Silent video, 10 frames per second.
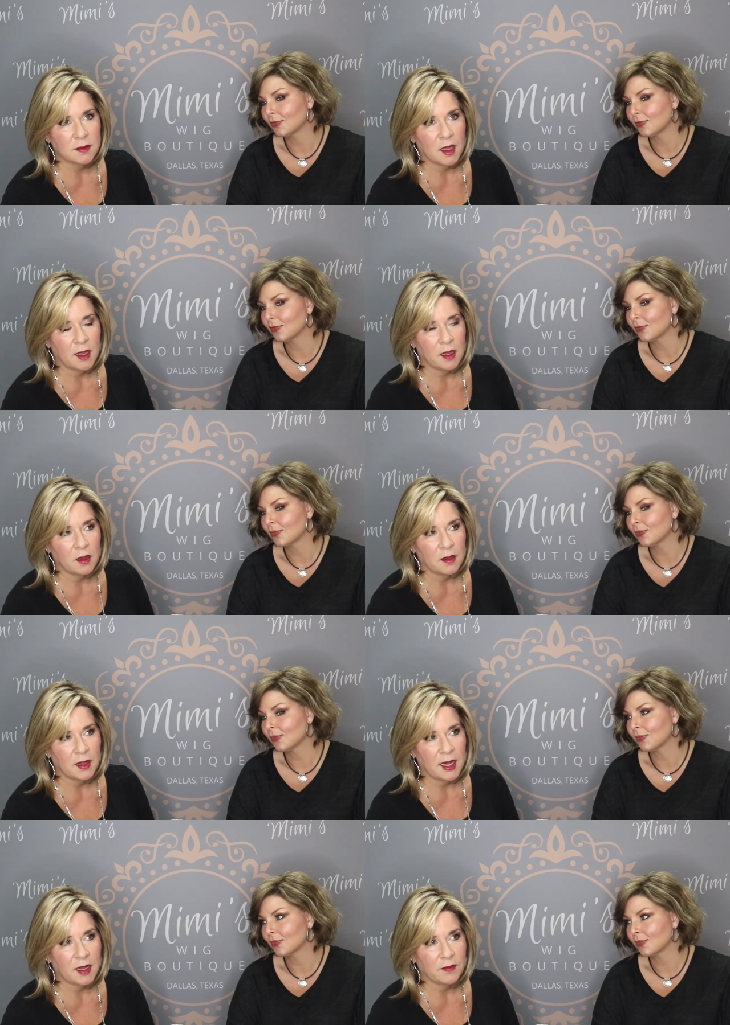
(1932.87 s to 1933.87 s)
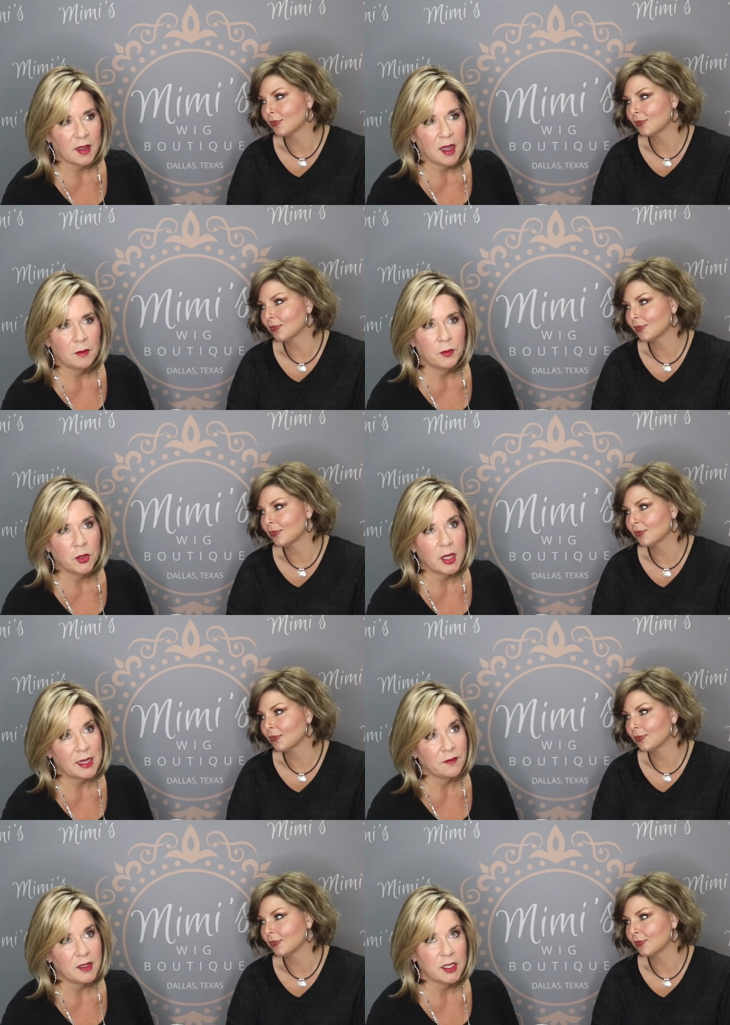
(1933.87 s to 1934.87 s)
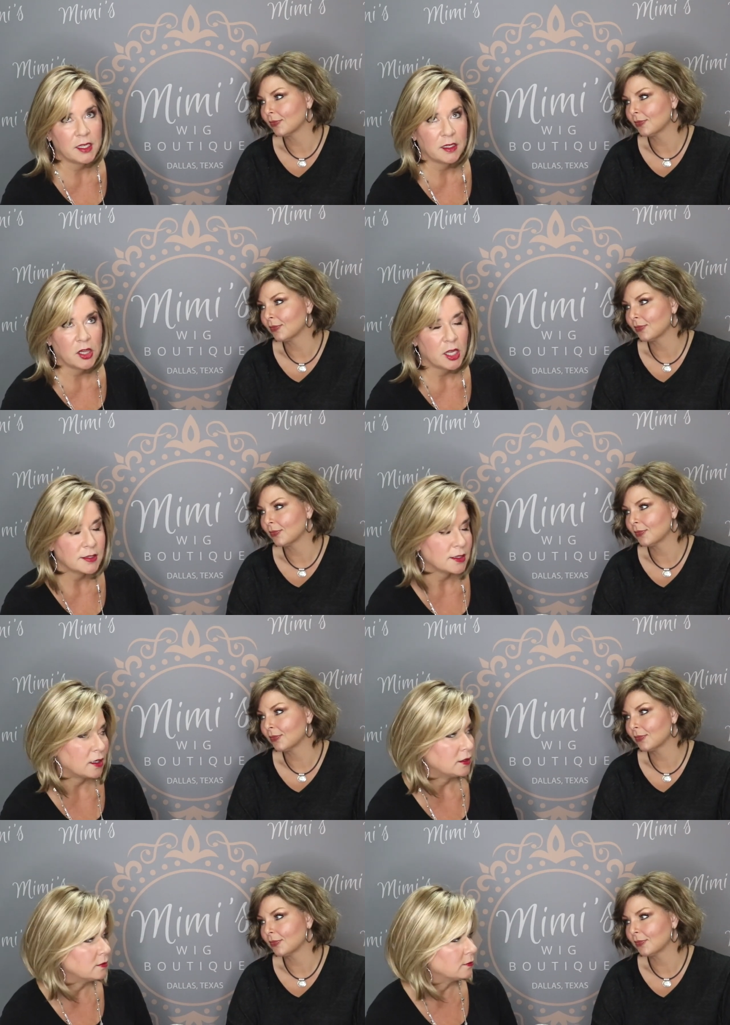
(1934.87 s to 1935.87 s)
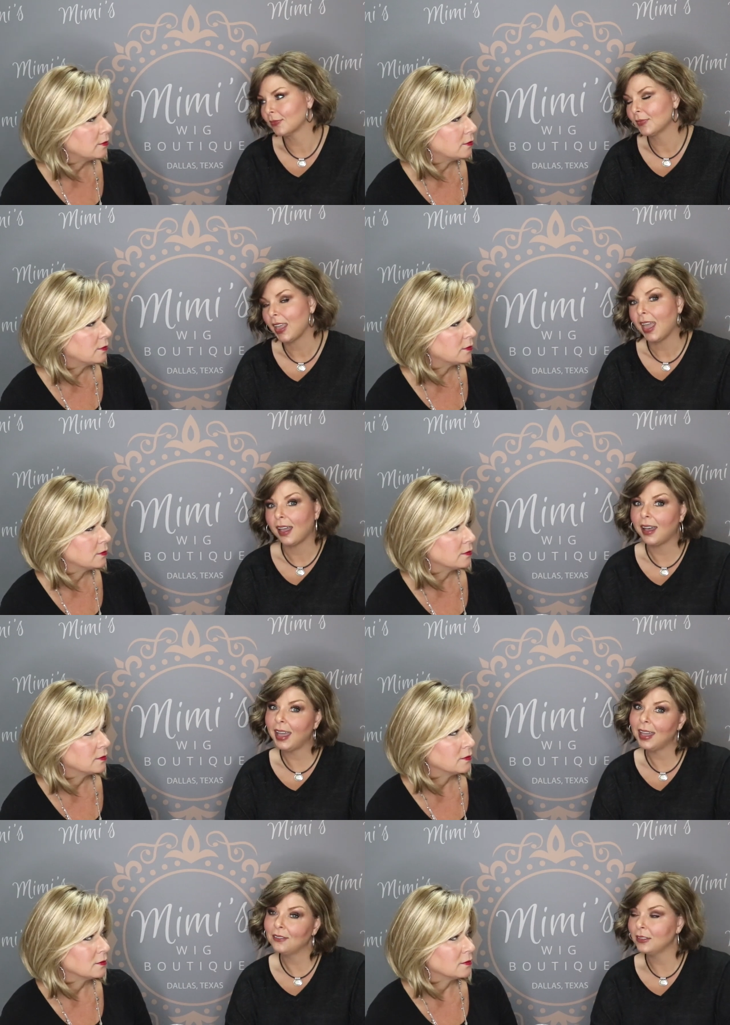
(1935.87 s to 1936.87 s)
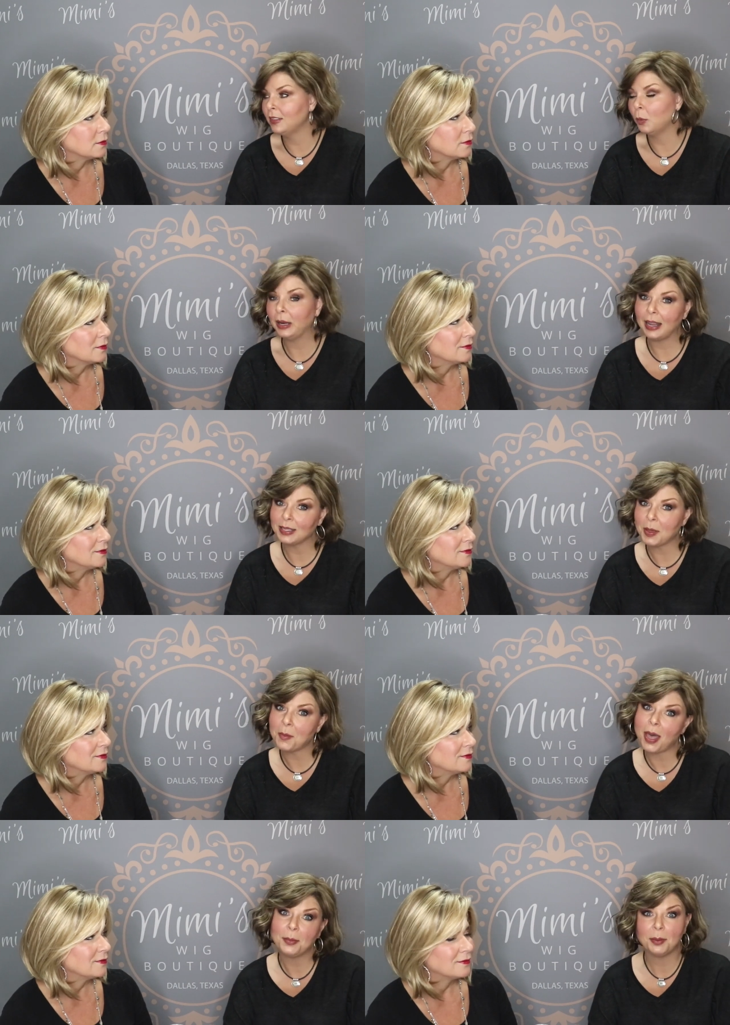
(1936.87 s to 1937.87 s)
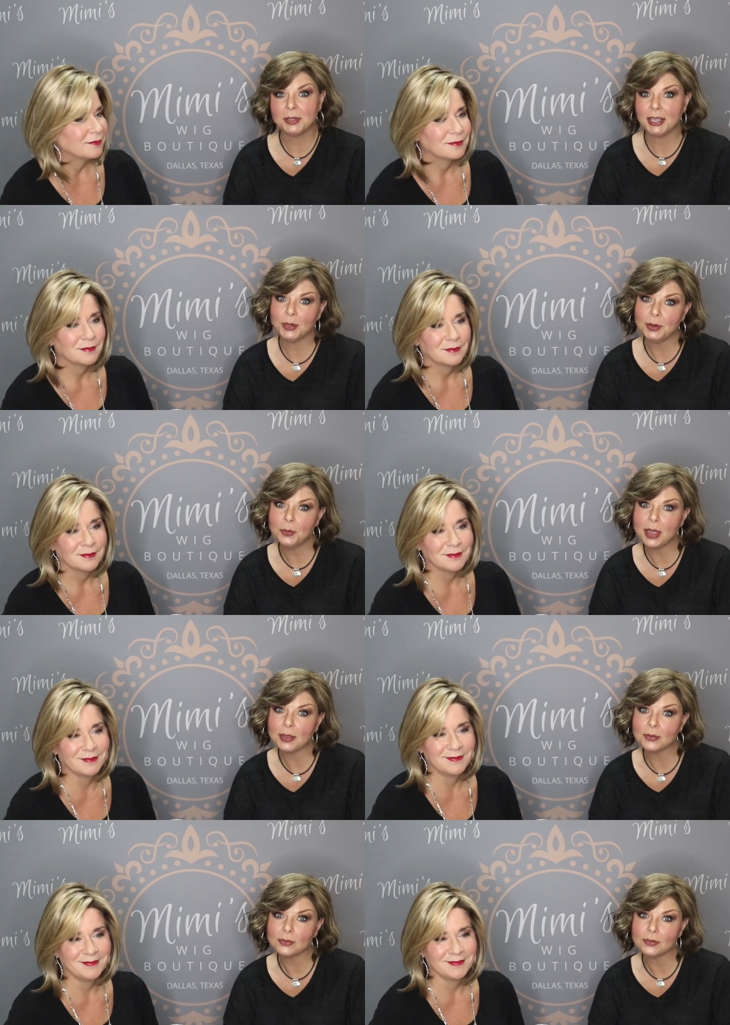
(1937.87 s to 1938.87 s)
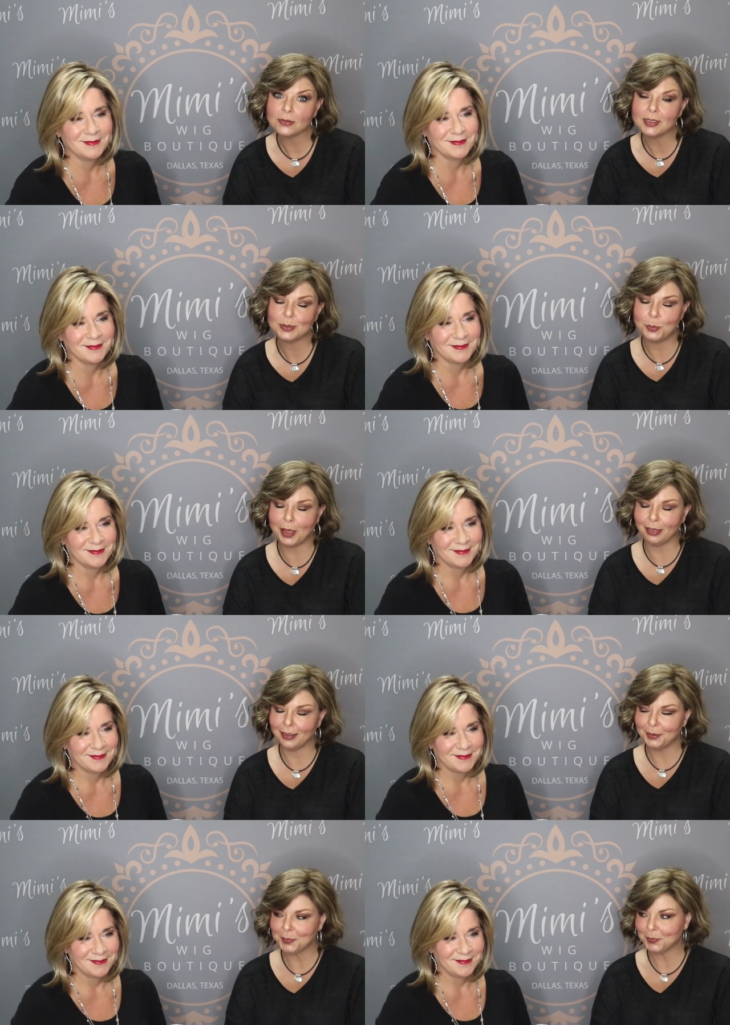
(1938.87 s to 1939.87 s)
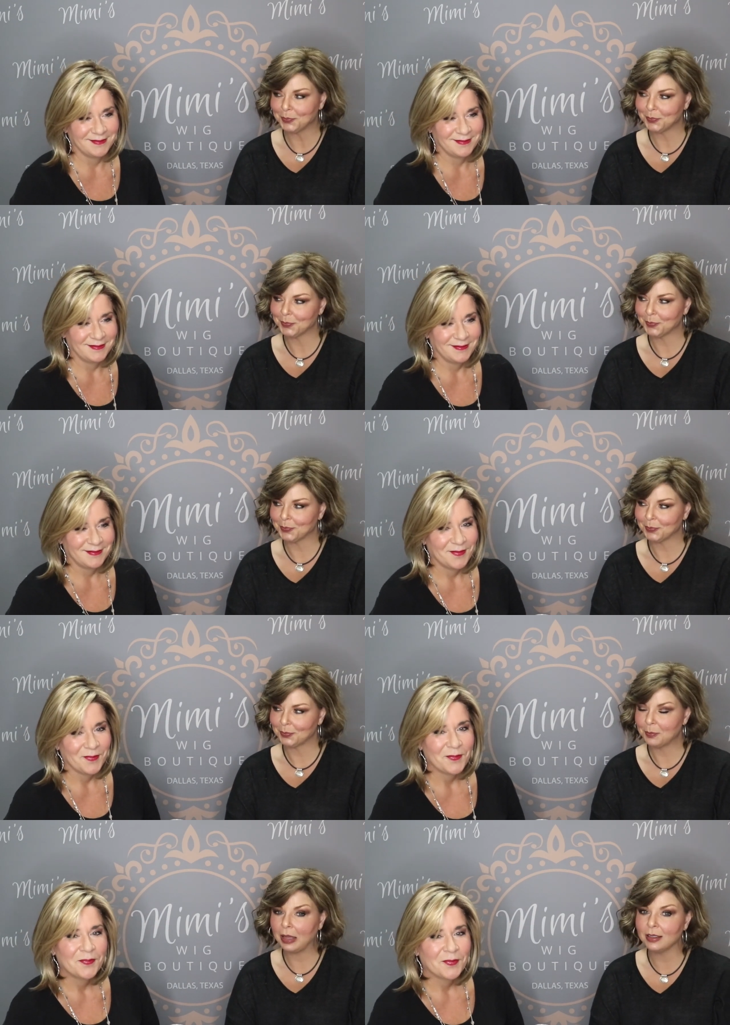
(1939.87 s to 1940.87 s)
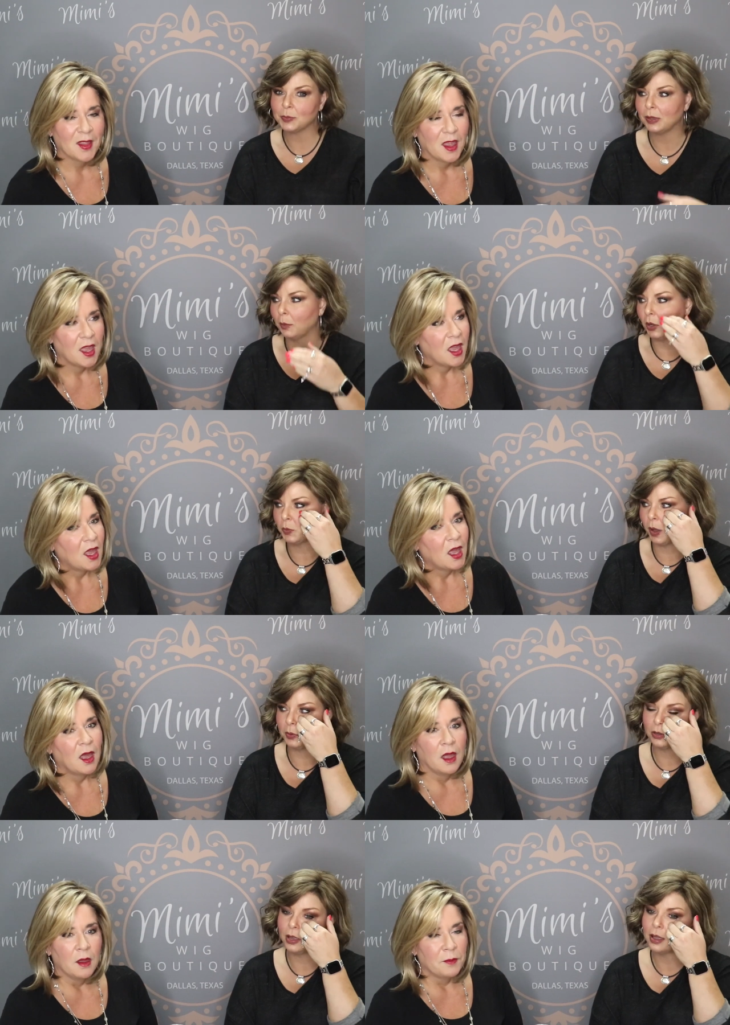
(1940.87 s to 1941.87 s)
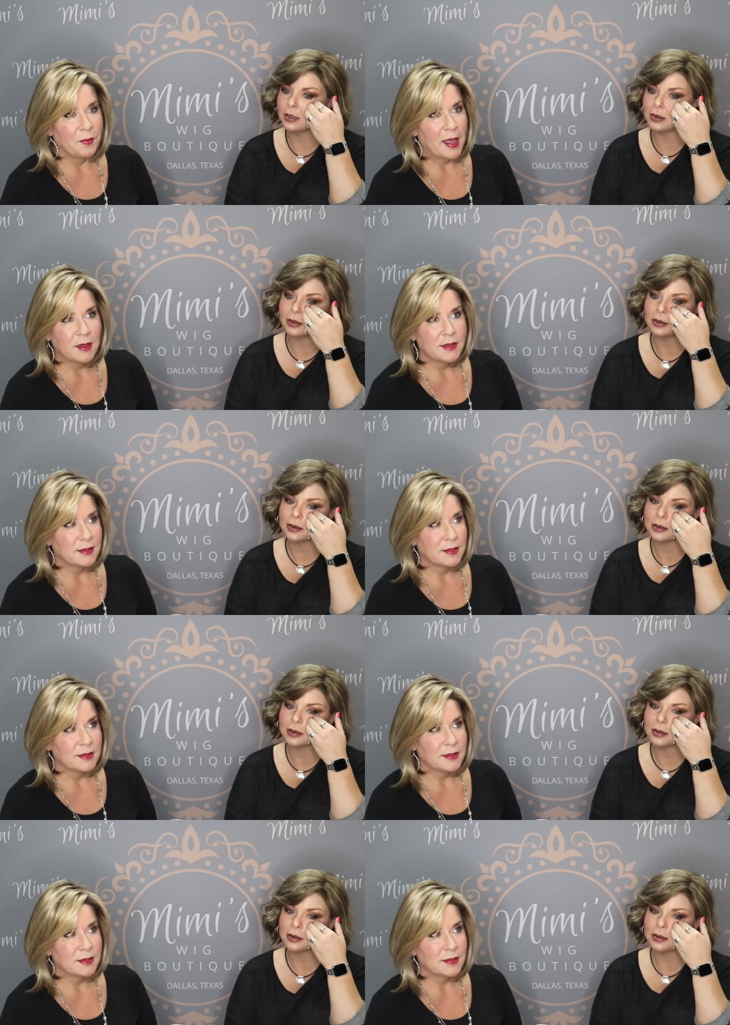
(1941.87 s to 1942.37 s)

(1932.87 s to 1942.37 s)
Speaker 1: uh, and I've got Bougainvillea gloss on.
Speaker 2: I have nobody asked about mine, but I'm gonna tell you anyway. It's Bella. Bella's been our most popular color.
Speaker 1: Bella's